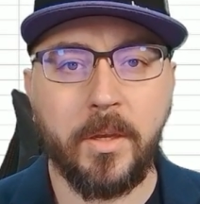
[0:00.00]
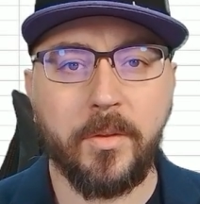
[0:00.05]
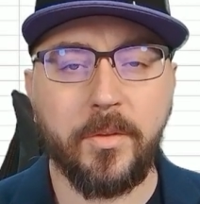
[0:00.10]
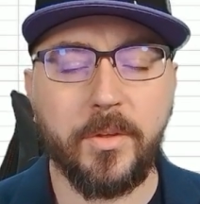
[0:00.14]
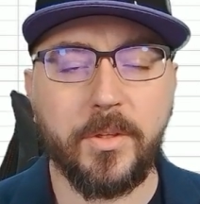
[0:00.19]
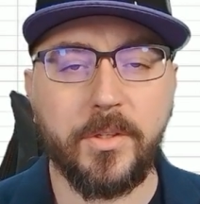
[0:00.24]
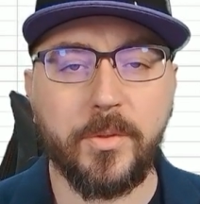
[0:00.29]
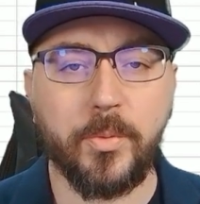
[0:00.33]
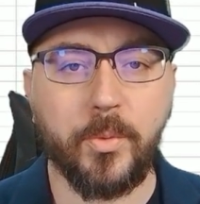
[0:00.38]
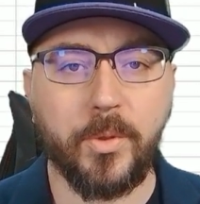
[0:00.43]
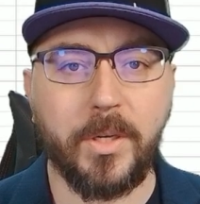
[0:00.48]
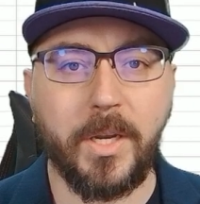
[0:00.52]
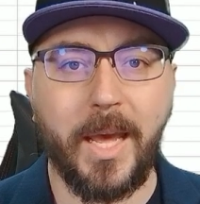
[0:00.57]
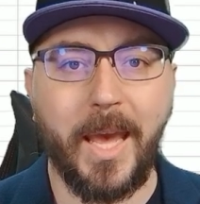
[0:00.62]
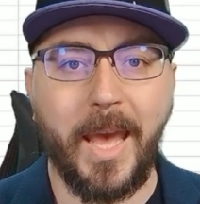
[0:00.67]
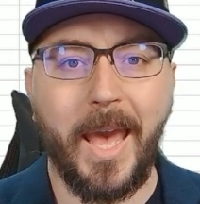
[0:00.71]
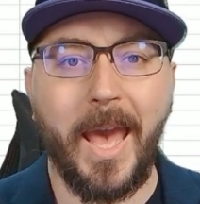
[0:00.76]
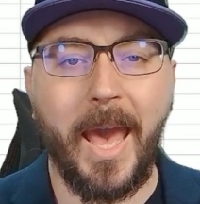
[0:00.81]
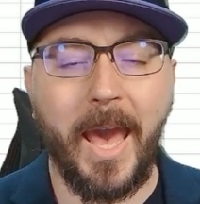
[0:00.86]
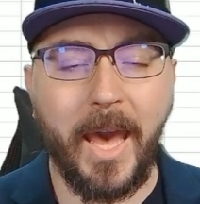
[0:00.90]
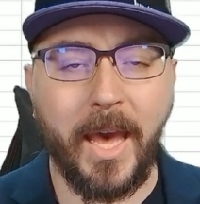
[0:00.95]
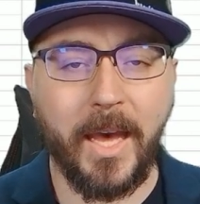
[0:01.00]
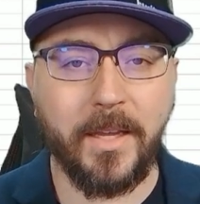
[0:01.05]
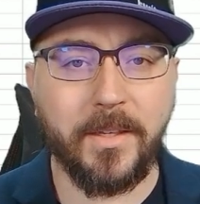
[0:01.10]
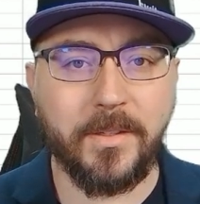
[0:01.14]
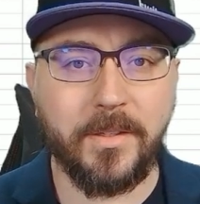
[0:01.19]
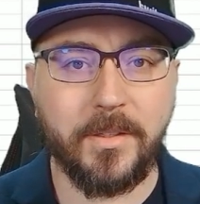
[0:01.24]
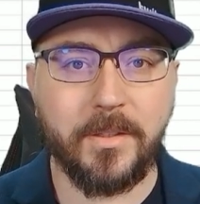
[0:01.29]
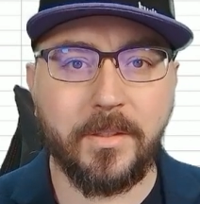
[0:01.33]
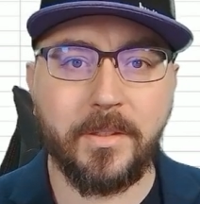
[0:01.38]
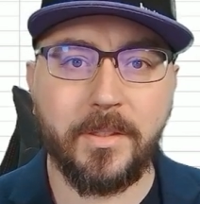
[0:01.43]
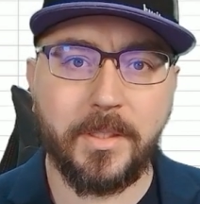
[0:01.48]
This one
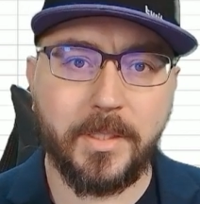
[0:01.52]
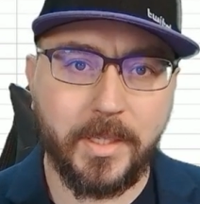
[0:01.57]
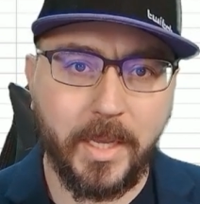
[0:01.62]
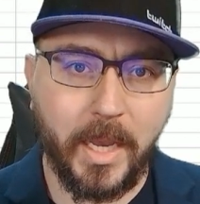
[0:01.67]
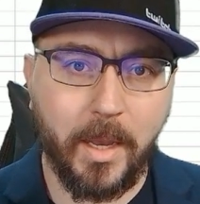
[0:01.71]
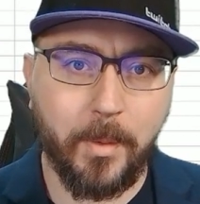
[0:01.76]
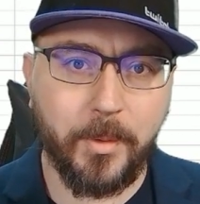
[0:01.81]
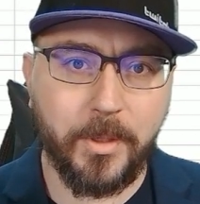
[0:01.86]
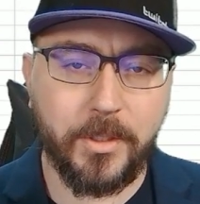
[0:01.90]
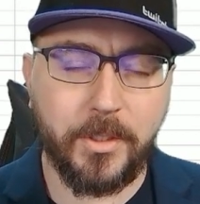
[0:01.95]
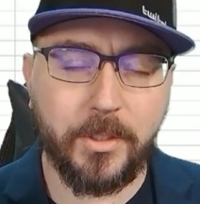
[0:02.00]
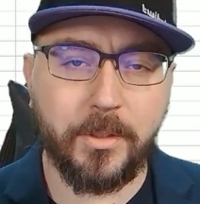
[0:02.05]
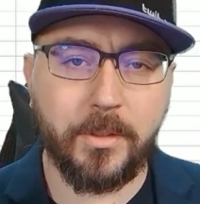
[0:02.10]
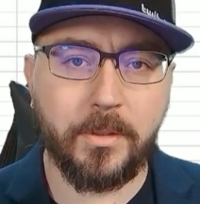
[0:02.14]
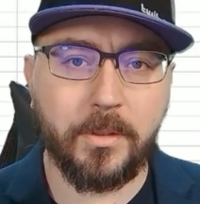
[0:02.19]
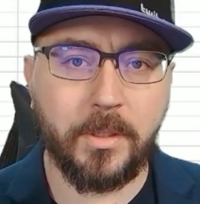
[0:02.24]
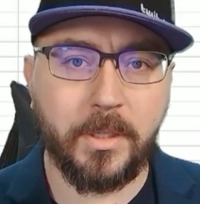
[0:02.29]
adds damage